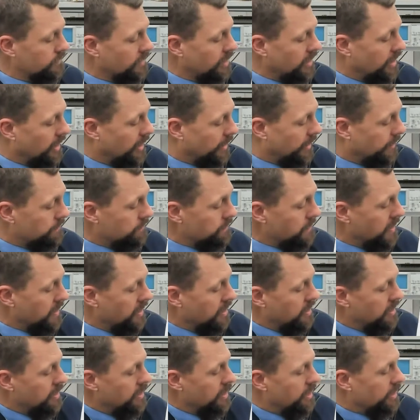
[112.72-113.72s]
Okay,
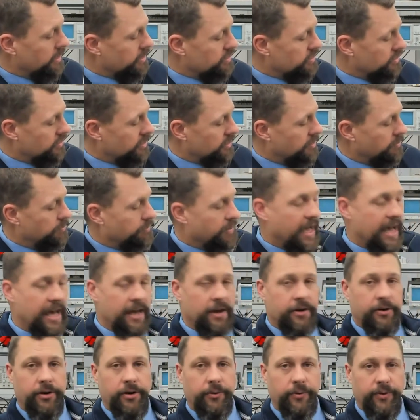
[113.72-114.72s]
and so in a
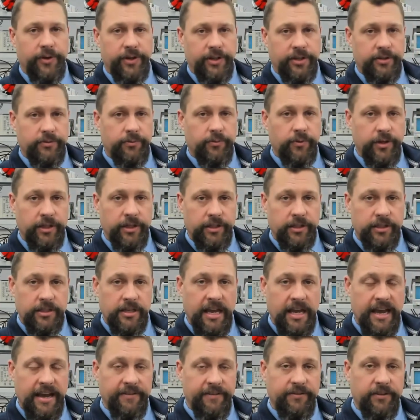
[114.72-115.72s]
battery, we
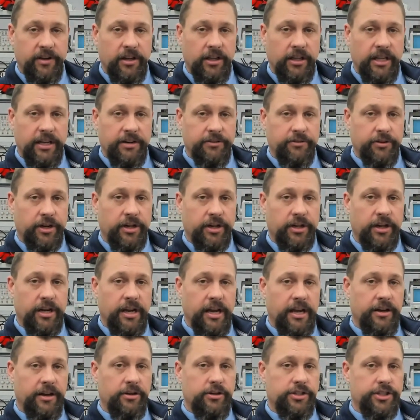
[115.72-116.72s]
have electric
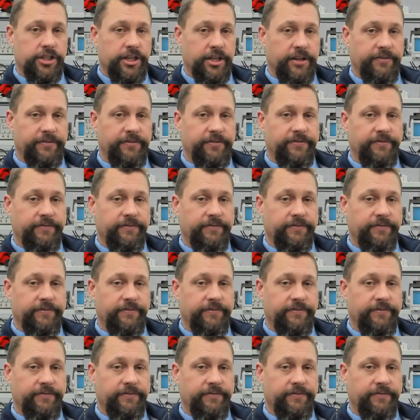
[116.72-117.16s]
energy